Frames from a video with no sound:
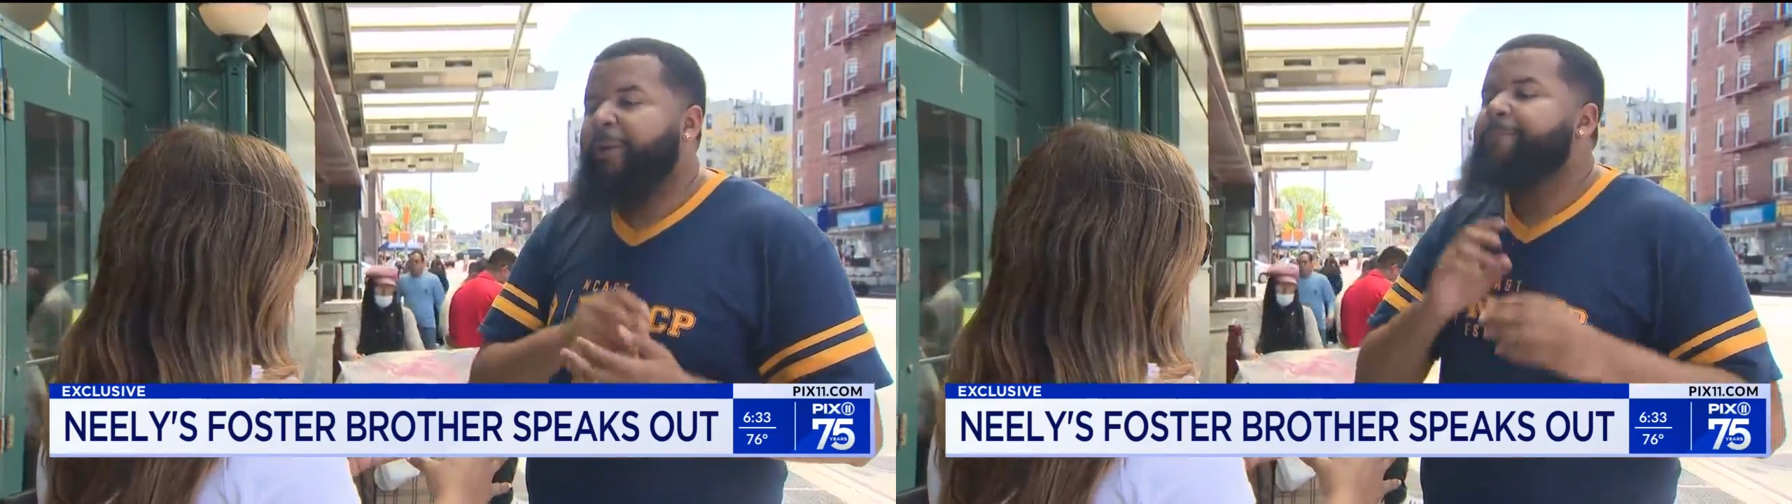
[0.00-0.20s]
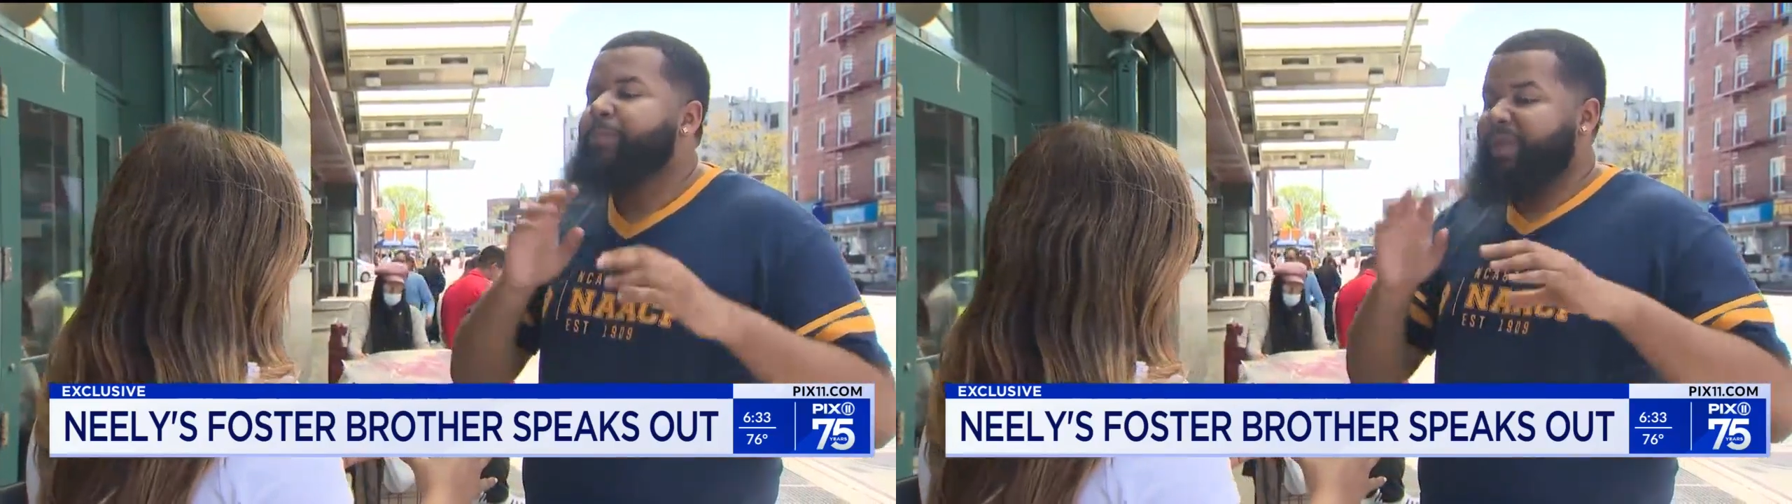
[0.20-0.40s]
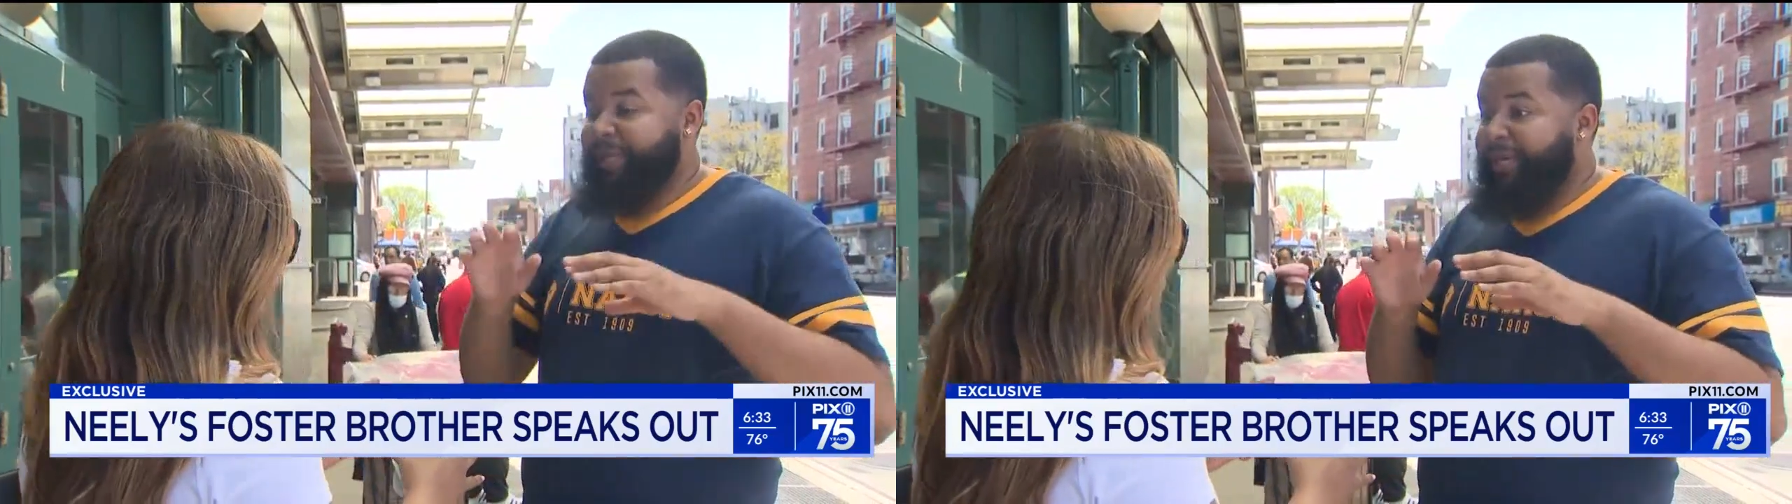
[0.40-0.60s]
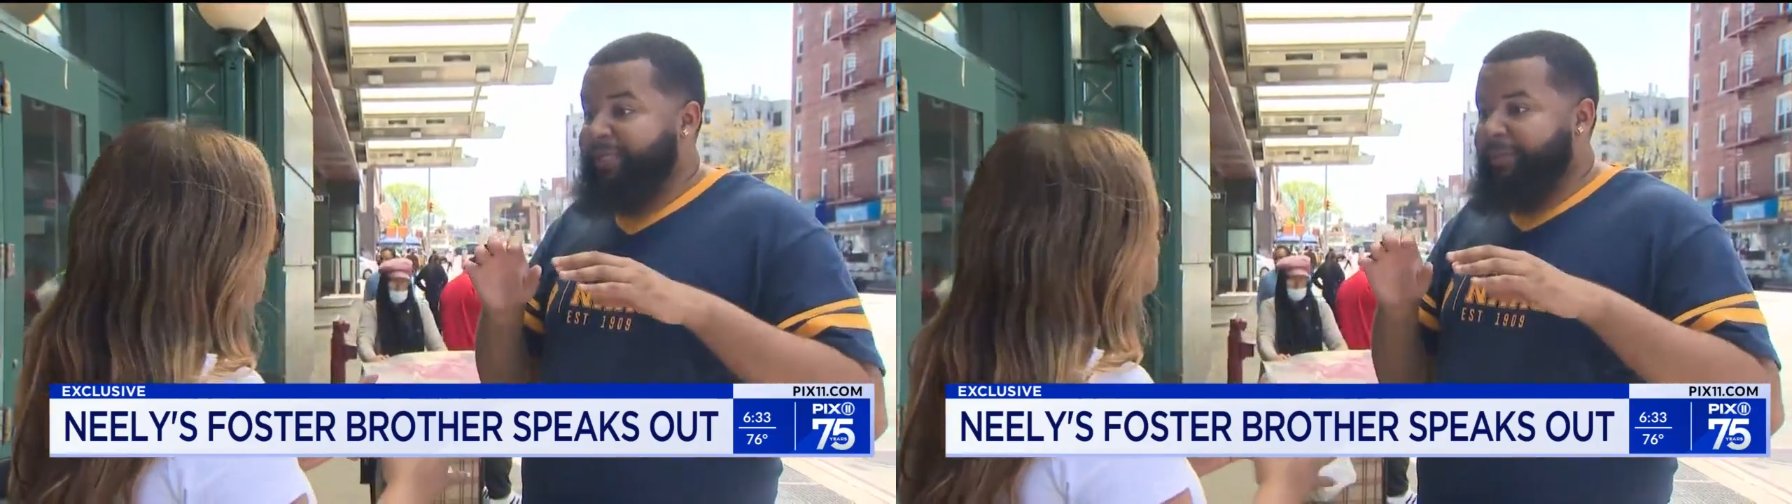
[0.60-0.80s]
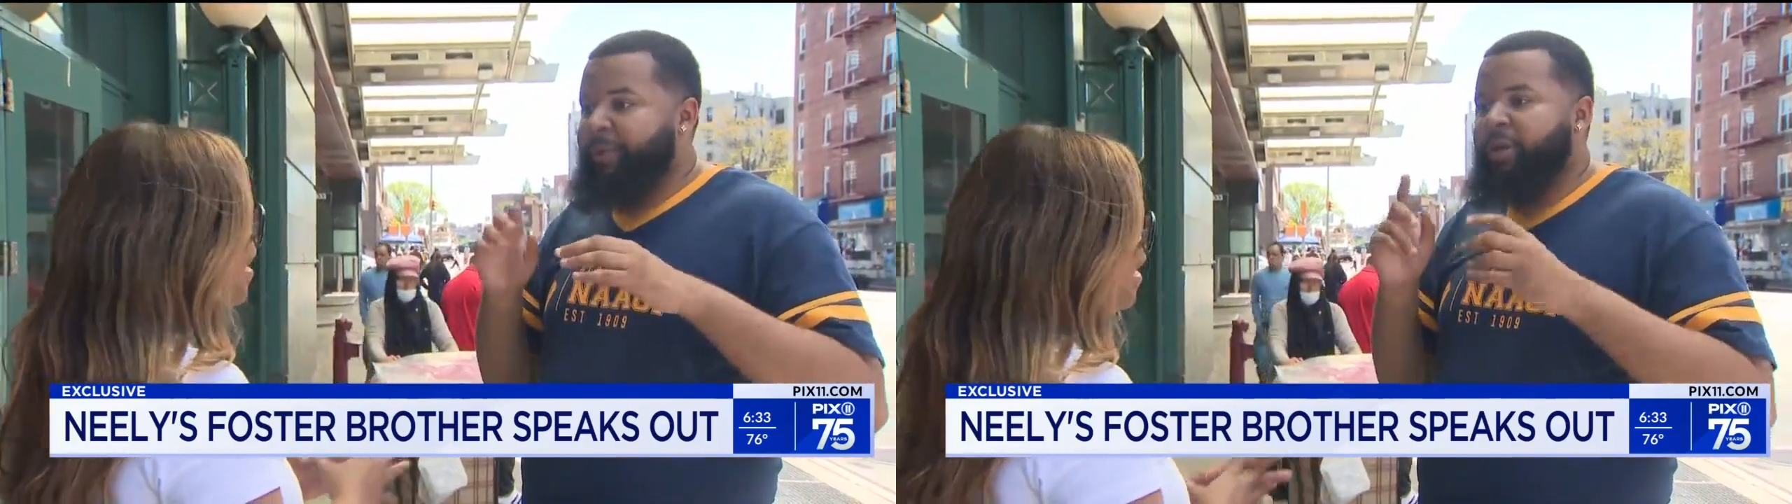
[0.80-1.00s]
a broken
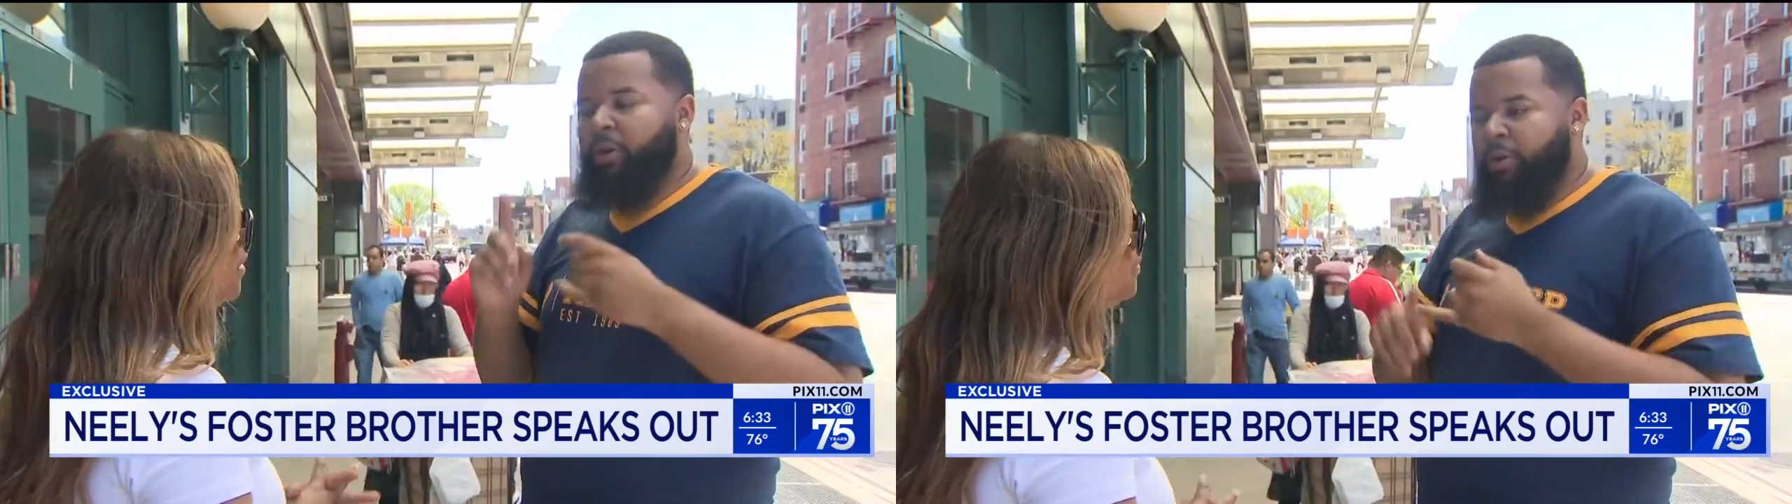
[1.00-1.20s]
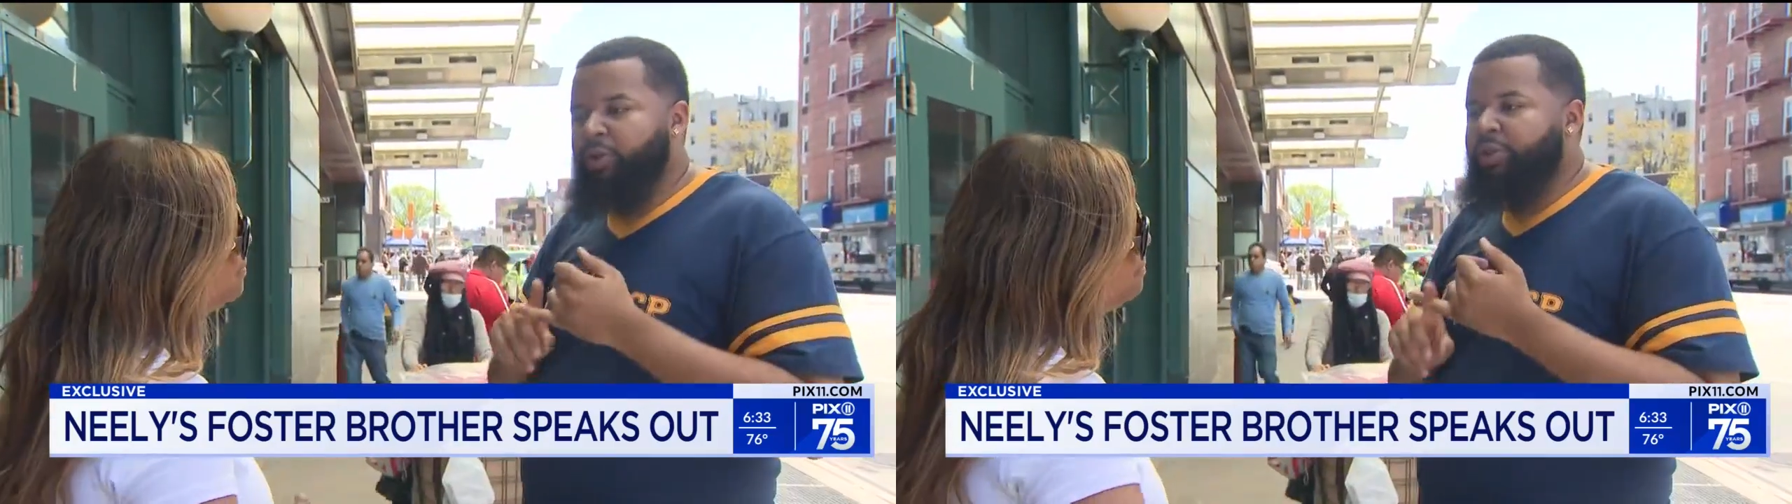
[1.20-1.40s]
foster care